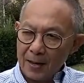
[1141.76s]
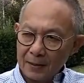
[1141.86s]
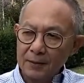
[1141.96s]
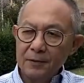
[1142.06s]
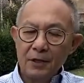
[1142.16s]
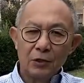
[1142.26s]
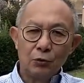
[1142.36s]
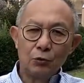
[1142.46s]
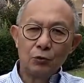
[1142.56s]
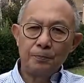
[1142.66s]
partner
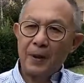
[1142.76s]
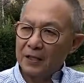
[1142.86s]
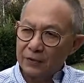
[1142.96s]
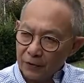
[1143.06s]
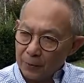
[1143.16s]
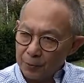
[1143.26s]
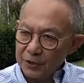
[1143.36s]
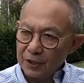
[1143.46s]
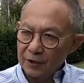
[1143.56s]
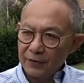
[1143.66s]
who pays for the
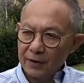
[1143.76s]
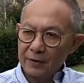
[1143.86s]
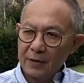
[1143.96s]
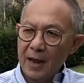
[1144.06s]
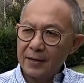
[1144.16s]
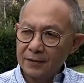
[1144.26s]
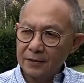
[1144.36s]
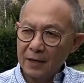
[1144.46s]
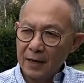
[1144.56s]
printing of the calendars,